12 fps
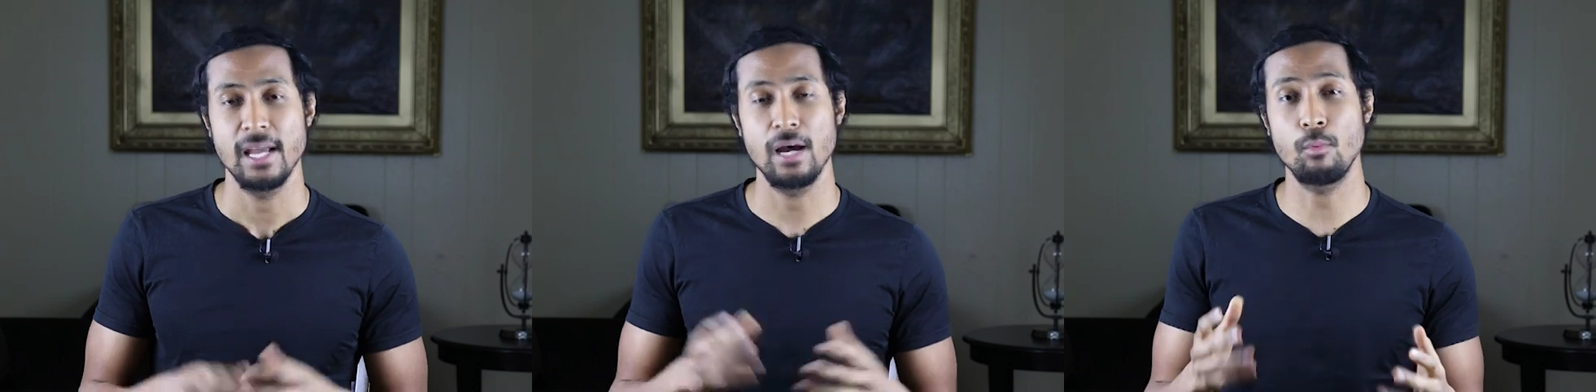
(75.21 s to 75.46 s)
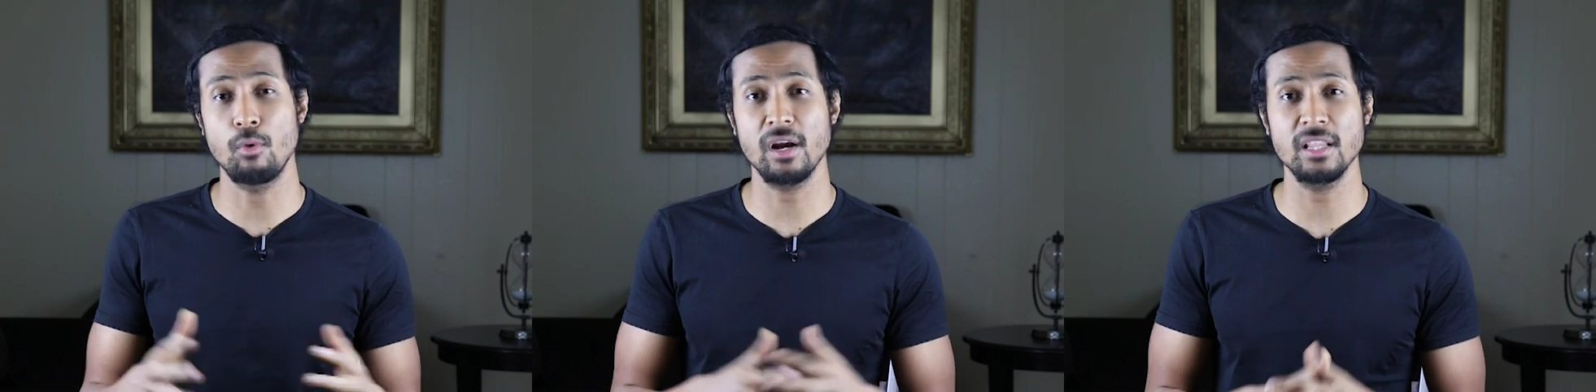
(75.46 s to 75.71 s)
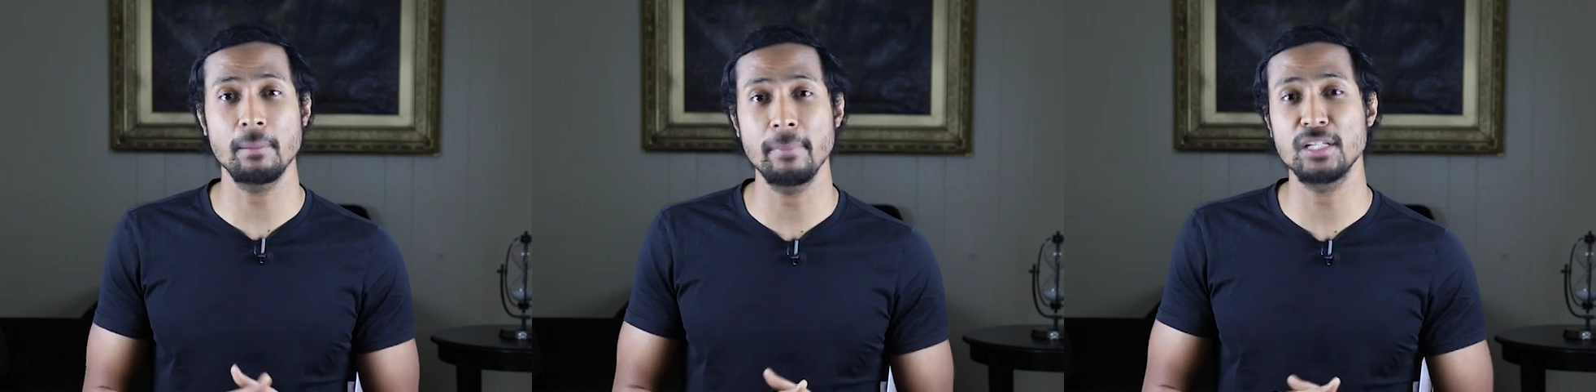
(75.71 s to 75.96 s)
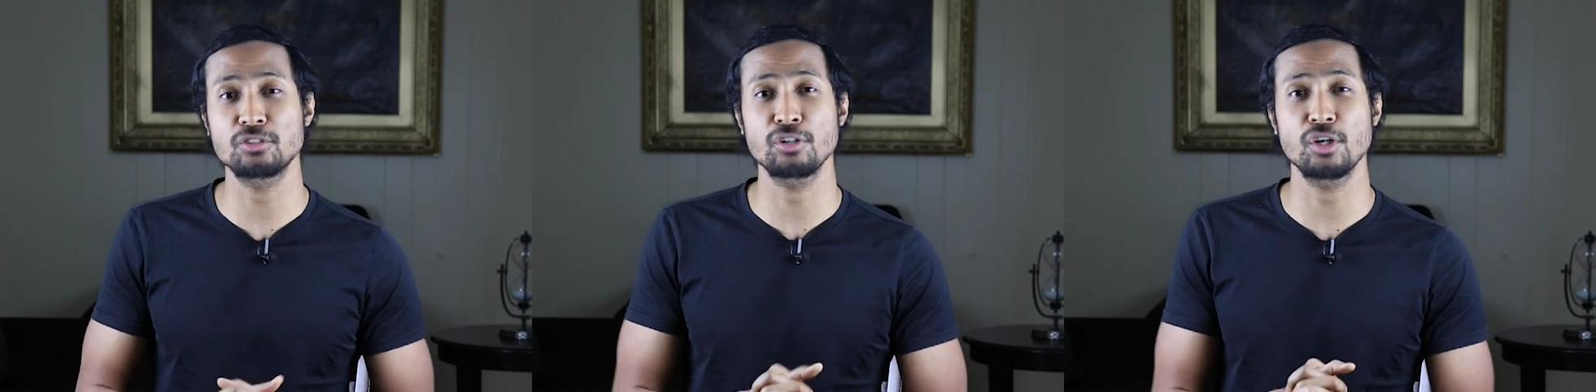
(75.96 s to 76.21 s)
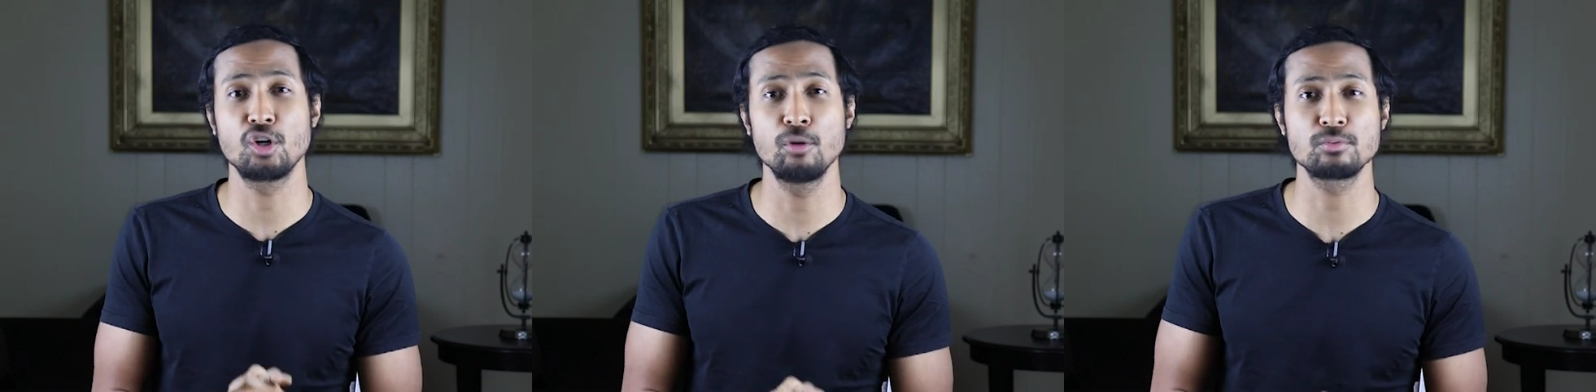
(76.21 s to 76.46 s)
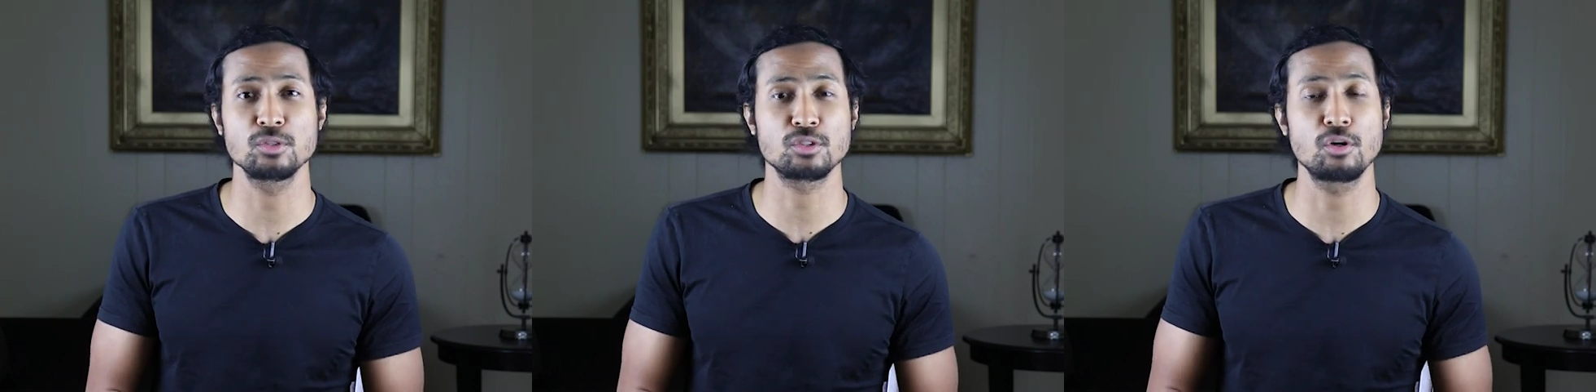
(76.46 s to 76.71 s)
And one of the ministry
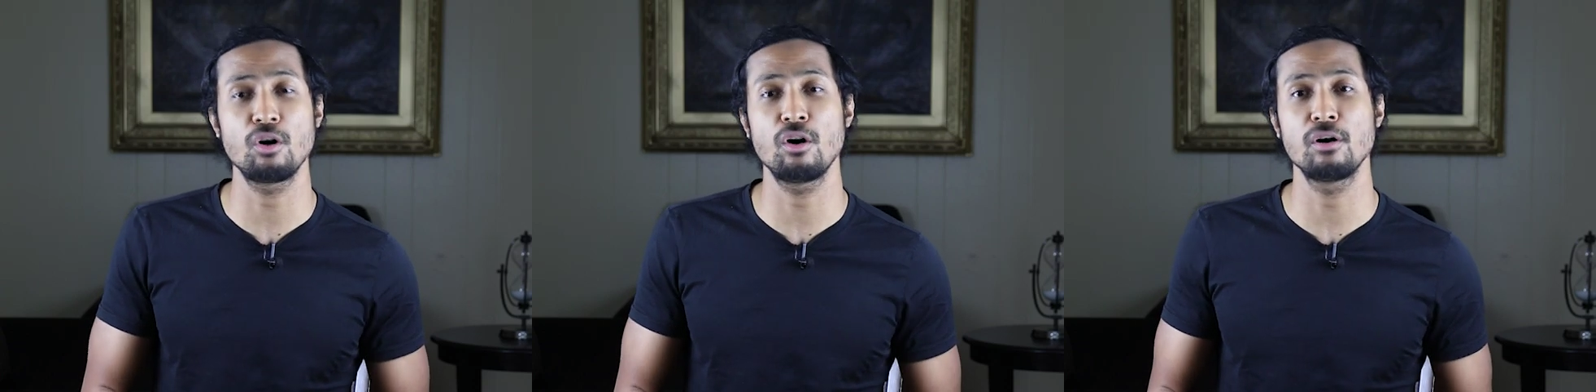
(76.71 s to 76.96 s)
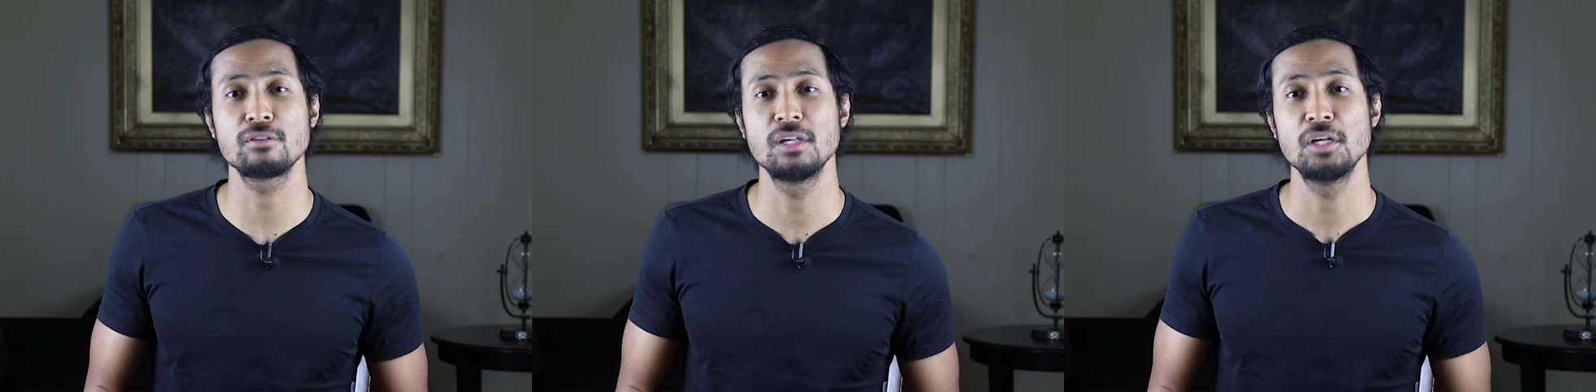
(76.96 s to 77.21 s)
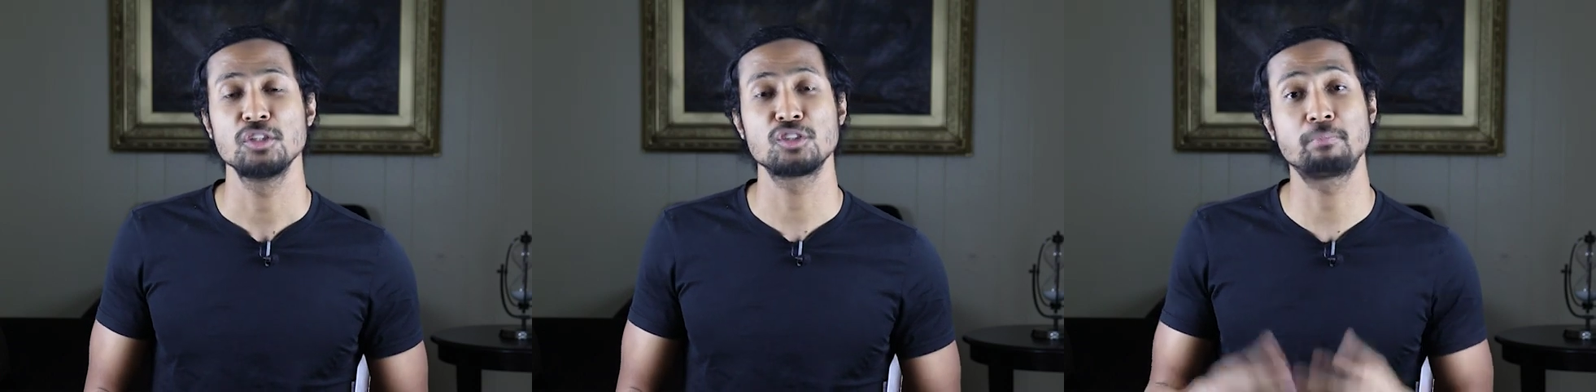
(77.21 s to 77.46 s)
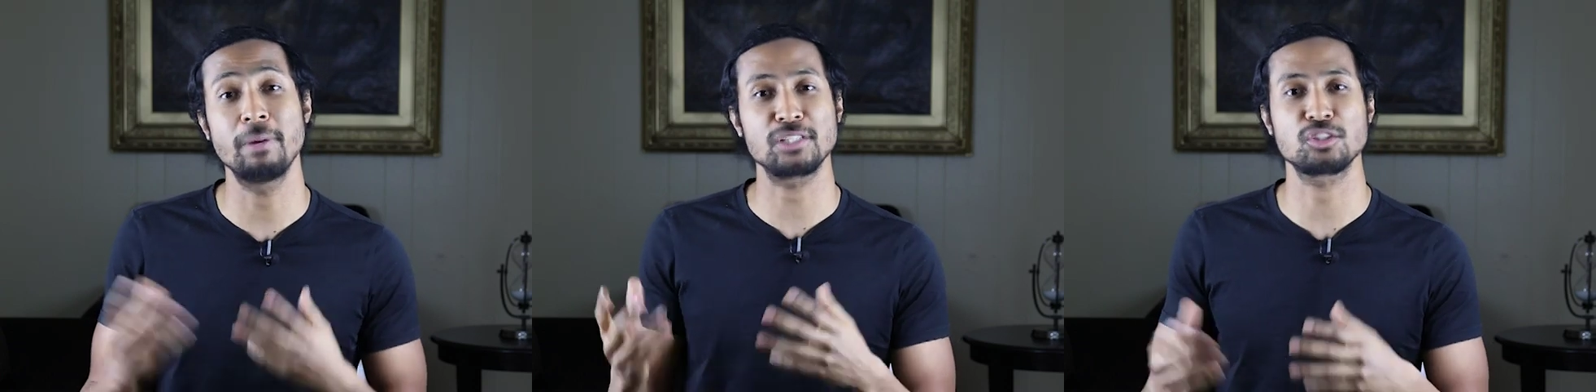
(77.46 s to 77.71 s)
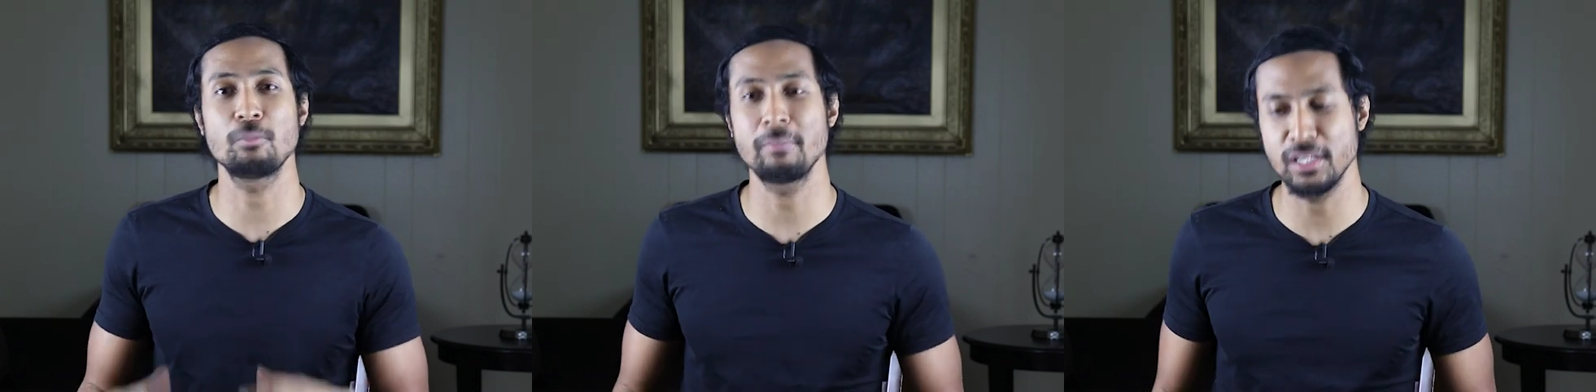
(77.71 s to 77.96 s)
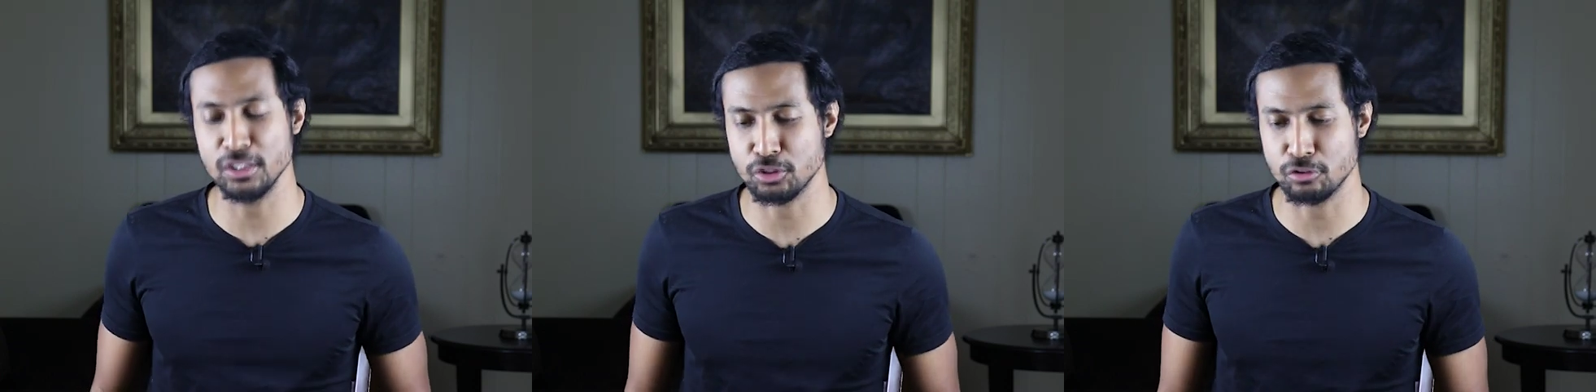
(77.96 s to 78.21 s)
groups was called Special
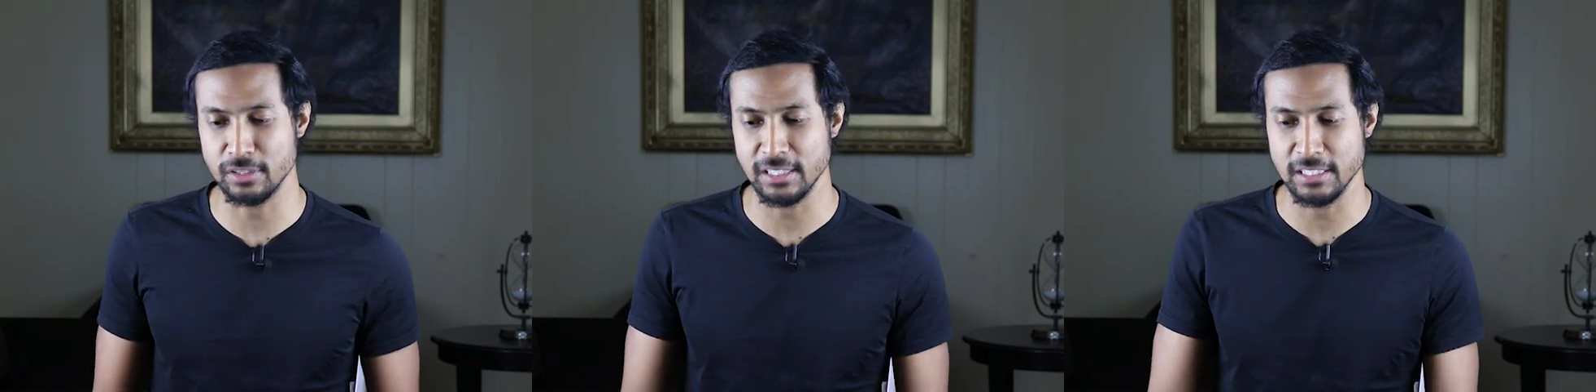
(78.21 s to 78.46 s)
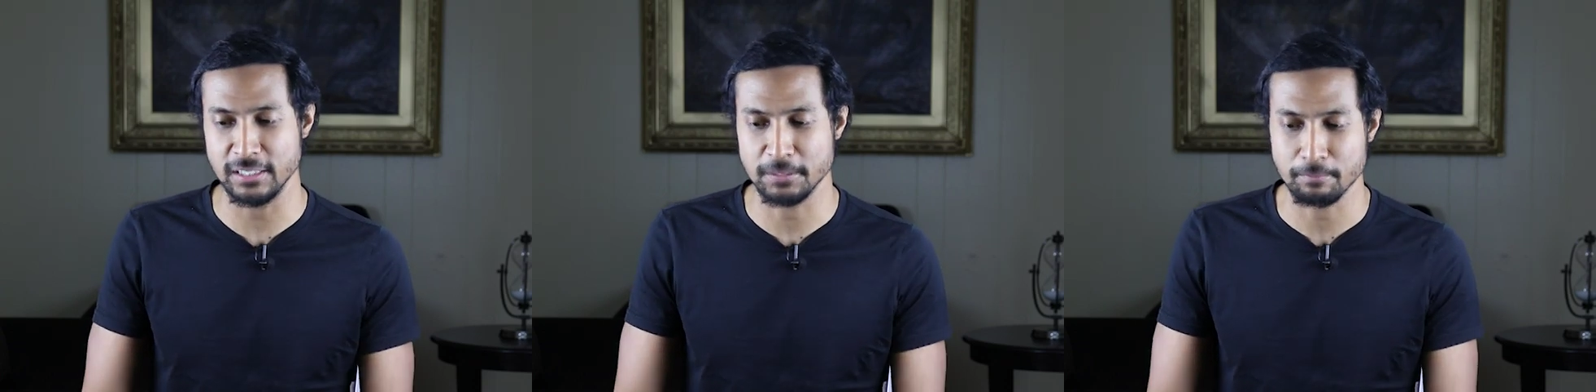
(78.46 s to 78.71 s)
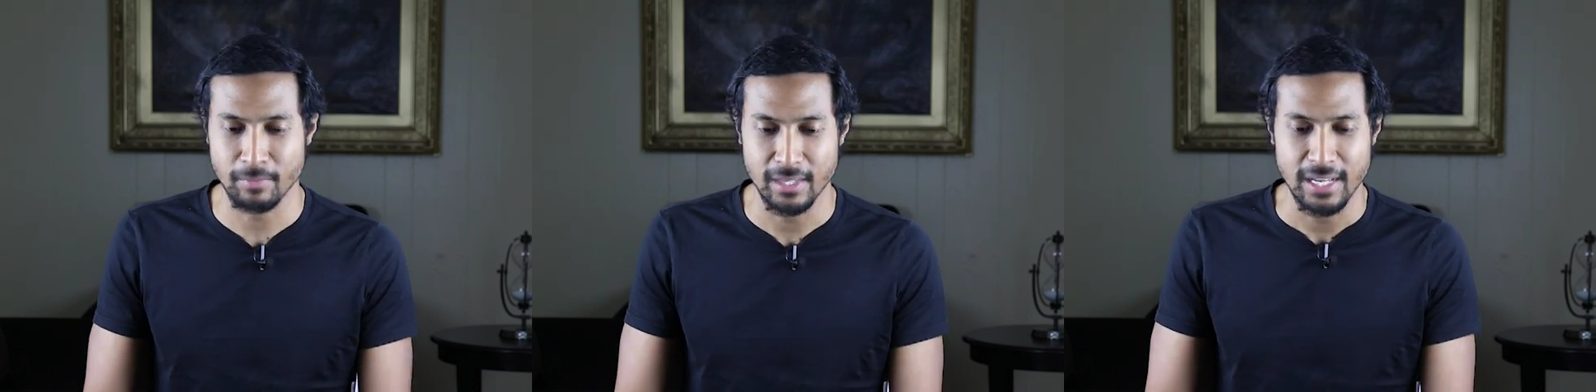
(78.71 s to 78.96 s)
Ministries.